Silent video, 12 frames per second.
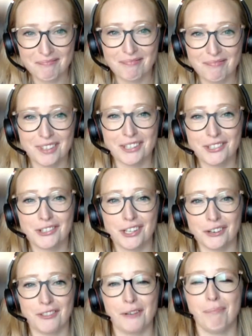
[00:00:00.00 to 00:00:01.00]
Absolutely. This
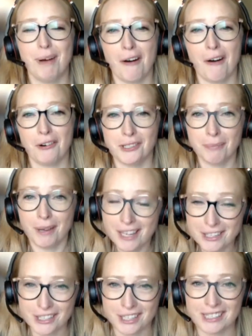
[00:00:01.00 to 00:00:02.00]
shift empowers
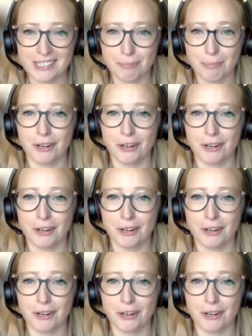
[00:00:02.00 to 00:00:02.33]
patients,